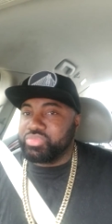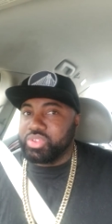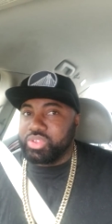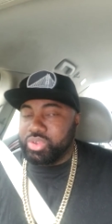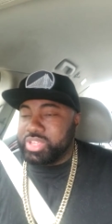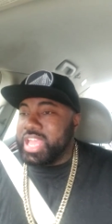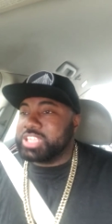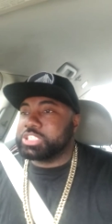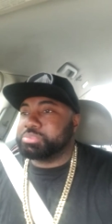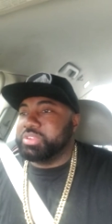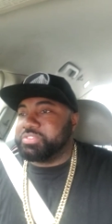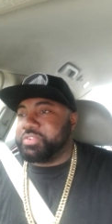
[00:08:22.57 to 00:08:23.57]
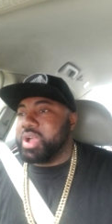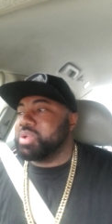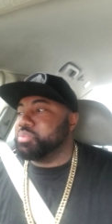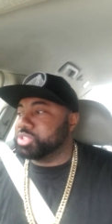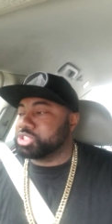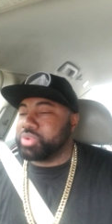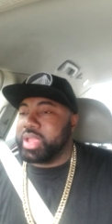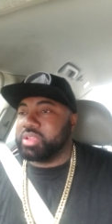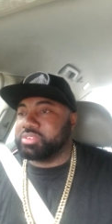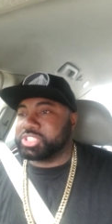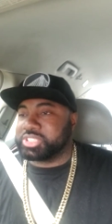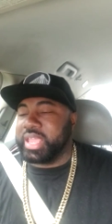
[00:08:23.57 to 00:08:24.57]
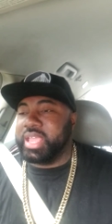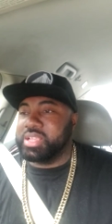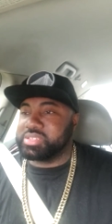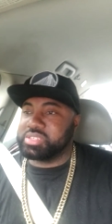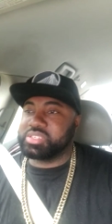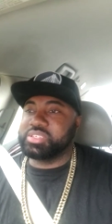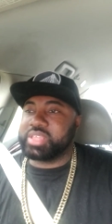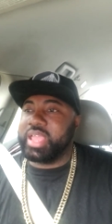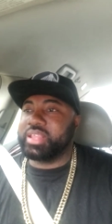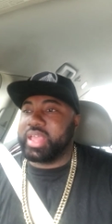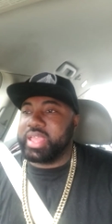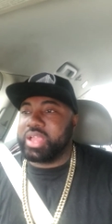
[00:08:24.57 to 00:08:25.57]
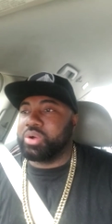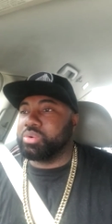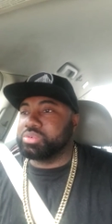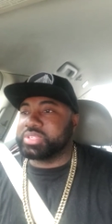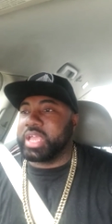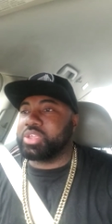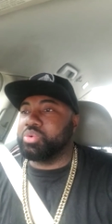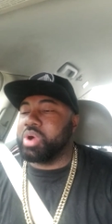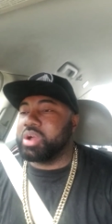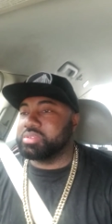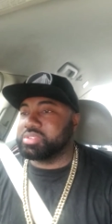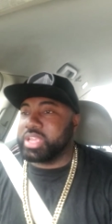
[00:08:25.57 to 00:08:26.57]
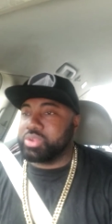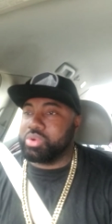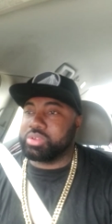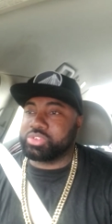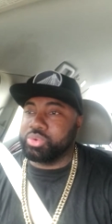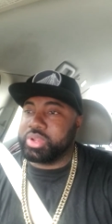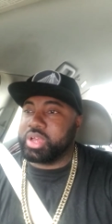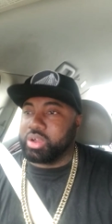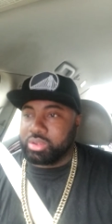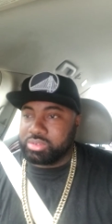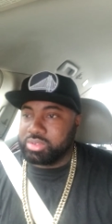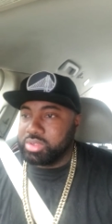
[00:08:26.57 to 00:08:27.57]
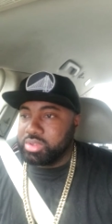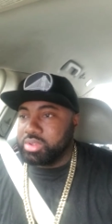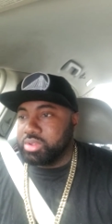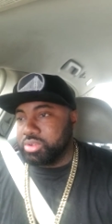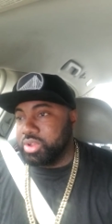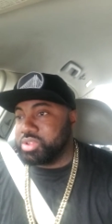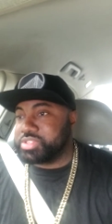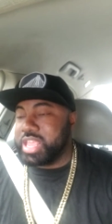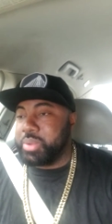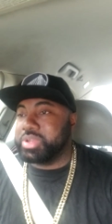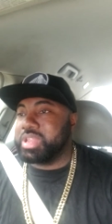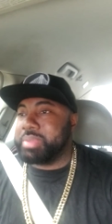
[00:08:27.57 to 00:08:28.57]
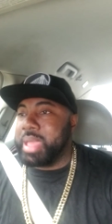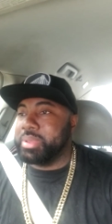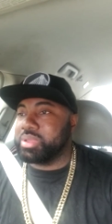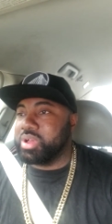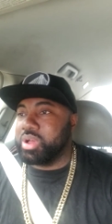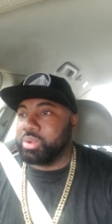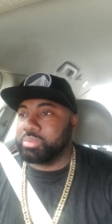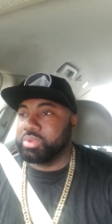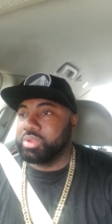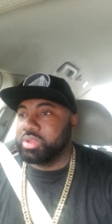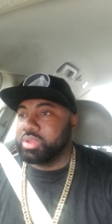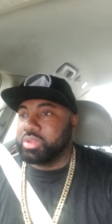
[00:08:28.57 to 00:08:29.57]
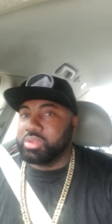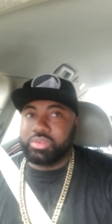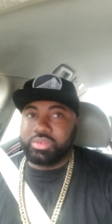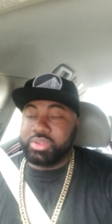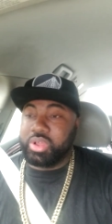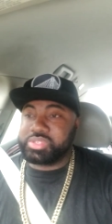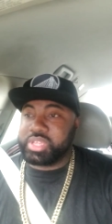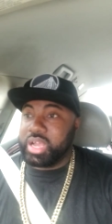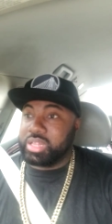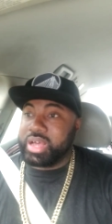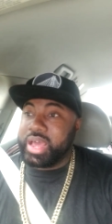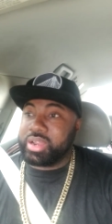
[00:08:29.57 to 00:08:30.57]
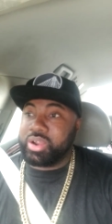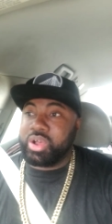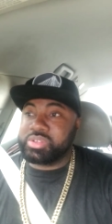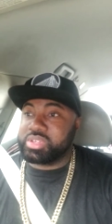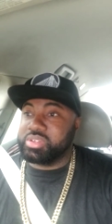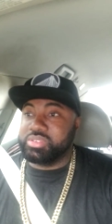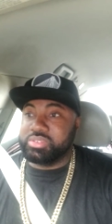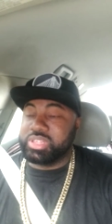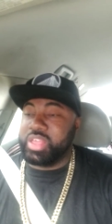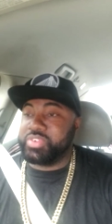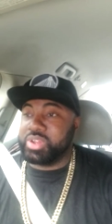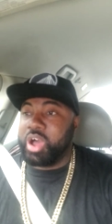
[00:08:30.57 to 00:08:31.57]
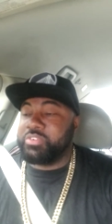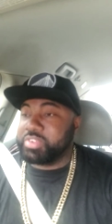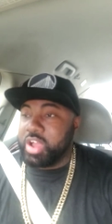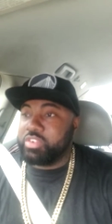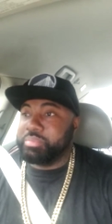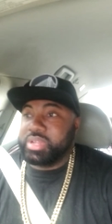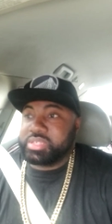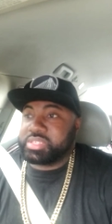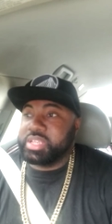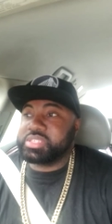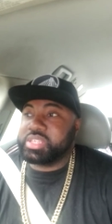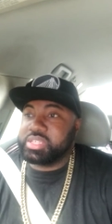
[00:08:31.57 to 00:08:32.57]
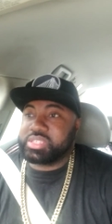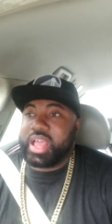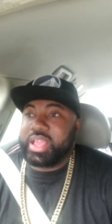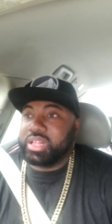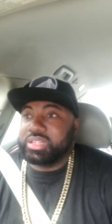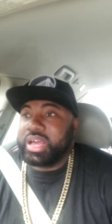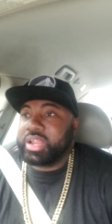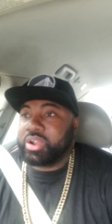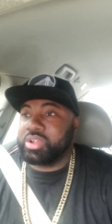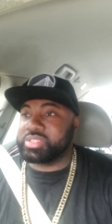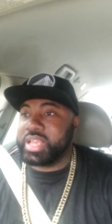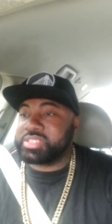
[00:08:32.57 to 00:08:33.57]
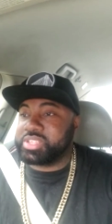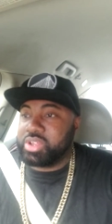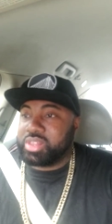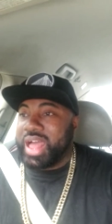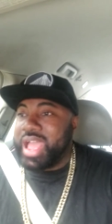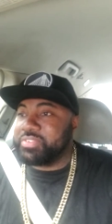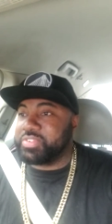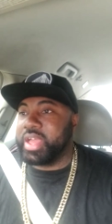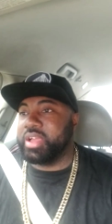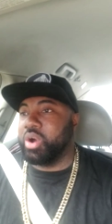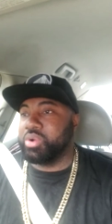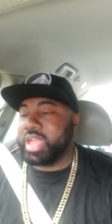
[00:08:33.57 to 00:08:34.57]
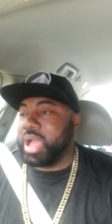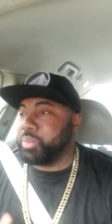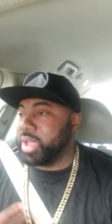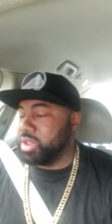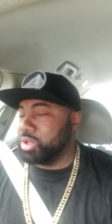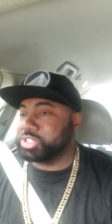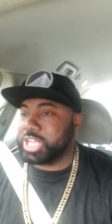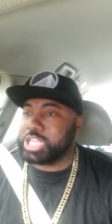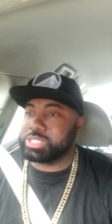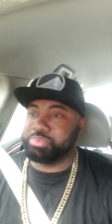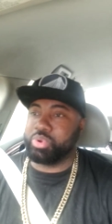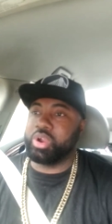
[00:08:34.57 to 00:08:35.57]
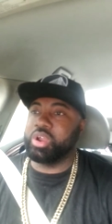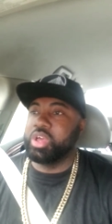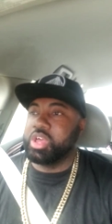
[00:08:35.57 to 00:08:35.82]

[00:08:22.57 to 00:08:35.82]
you can't just be fucking with straight skeezers and think they ain't gonna take you up, take you up through though. You know what I'm saying? When the baby comes know what I'm saying? A lot of girls are living off government assistance. Like, a lot of girls, that's their life. Like, okay, I'm waiting on child support.